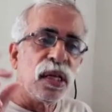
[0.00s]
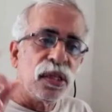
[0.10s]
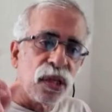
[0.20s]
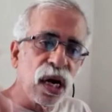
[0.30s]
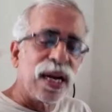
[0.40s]

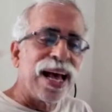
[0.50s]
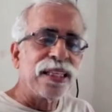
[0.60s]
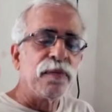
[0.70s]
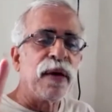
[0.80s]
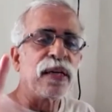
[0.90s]
The third
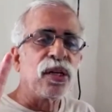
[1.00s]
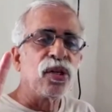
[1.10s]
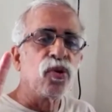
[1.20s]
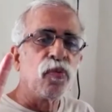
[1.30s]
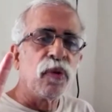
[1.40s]
aspect that
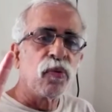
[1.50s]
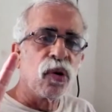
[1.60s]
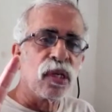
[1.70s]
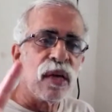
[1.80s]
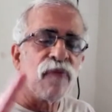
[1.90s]
the Supreme
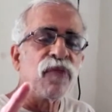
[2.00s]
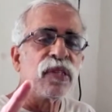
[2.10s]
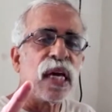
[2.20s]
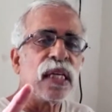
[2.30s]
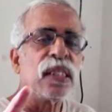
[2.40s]
Court has
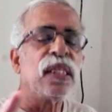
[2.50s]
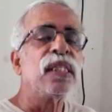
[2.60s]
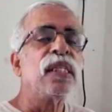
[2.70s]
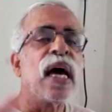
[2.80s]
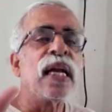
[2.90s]
emphasized
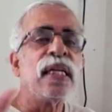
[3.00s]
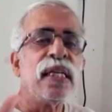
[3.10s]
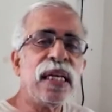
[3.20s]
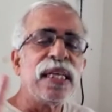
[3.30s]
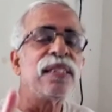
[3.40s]
is
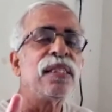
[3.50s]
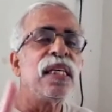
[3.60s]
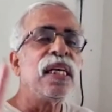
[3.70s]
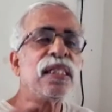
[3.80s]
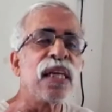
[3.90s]
that
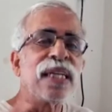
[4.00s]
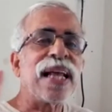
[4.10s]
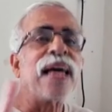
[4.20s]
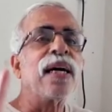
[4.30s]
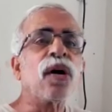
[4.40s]
this is a
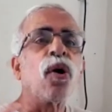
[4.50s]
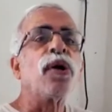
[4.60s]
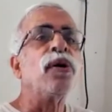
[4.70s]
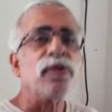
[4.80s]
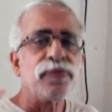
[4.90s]
tiger
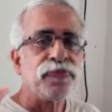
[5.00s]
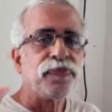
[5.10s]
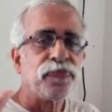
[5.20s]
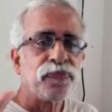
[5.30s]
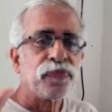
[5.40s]
corridor,
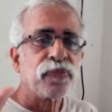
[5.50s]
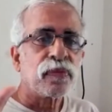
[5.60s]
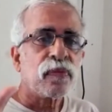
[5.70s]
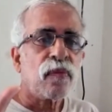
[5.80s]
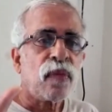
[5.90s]

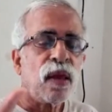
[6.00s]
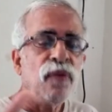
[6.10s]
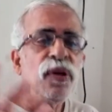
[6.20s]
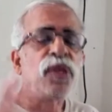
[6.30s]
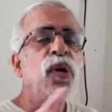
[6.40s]

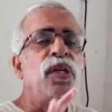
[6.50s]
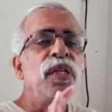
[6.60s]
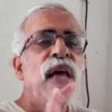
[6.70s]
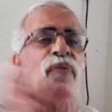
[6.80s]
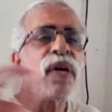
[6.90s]
which
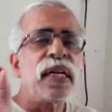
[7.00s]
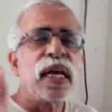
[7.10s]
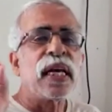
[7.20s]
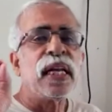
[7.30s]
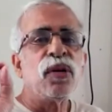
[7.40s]
was never
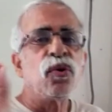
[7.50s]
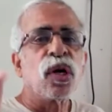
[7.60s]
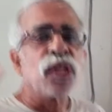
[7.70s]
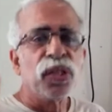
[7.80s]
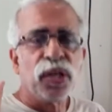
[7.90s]
taken
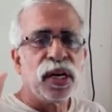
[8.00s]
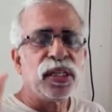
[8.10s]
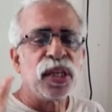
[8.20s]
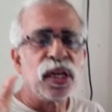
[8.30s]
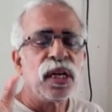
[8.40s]
into
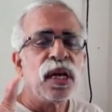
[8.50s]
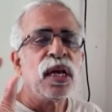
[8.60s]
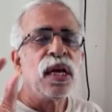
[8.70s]
consideration